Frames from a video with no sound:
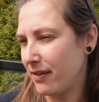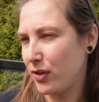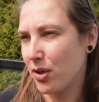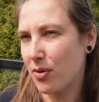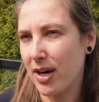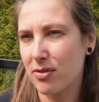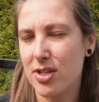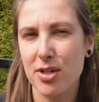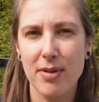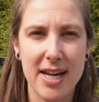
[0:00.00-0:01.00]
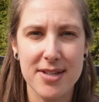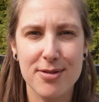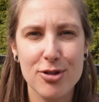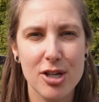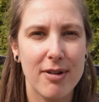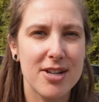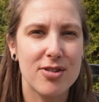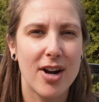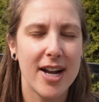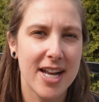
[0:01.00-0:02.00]
if you go out to a sushi
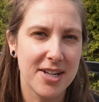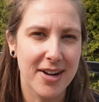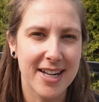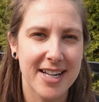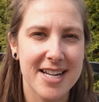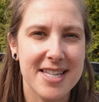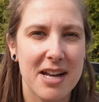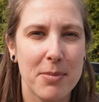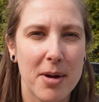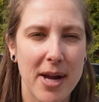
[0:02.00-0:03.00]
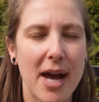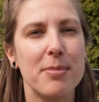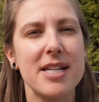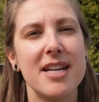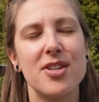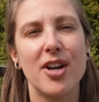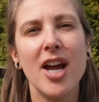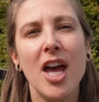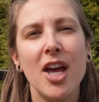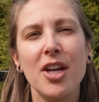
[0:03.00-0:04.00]
restaurant and you get a nice edamame appetizer.
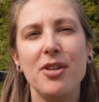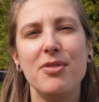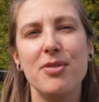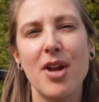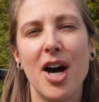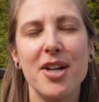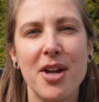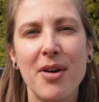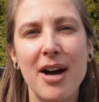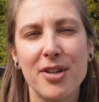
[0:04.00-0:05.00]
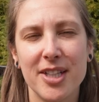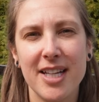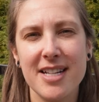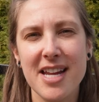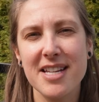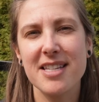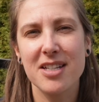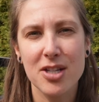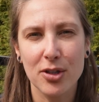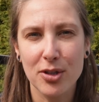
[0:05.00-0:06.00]
You do not know how good they taste
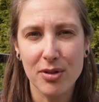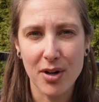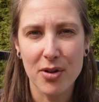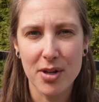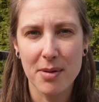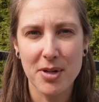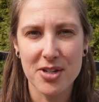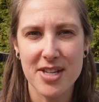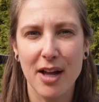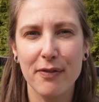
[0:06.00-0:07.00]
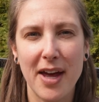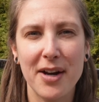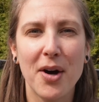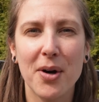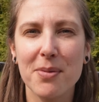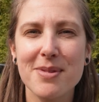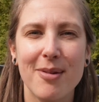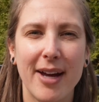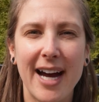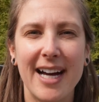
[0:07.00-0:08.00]
until you grow them yourself at home. So
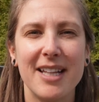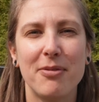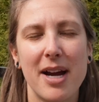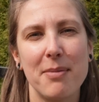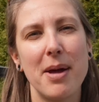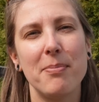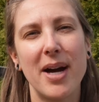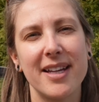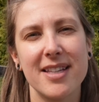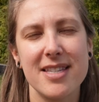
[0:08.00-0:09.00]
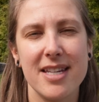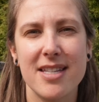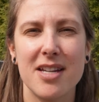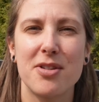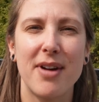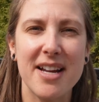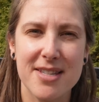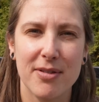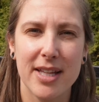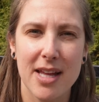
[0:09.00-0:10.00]
I highly recommend buying the seeds and direct
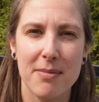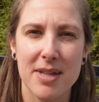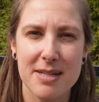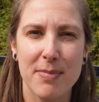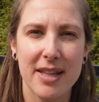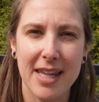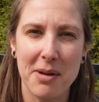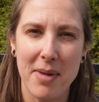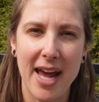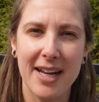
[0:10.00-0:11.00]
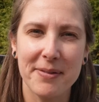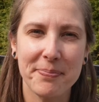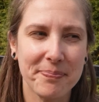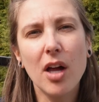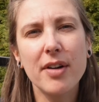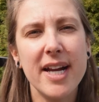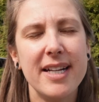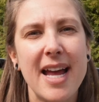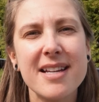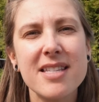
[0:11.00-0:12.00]
sowing them this month in May. All
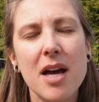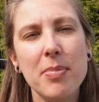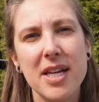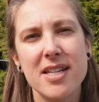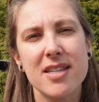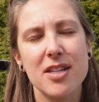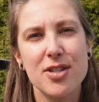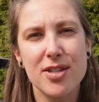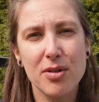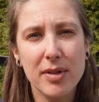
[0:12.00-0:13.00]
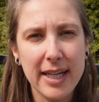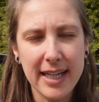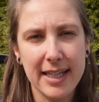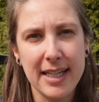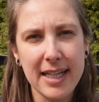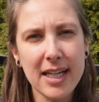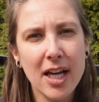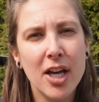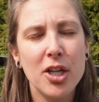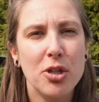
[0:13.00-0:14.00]
right, next up is
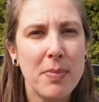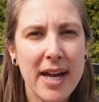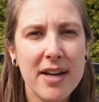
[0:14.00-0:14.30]
zucchini. You may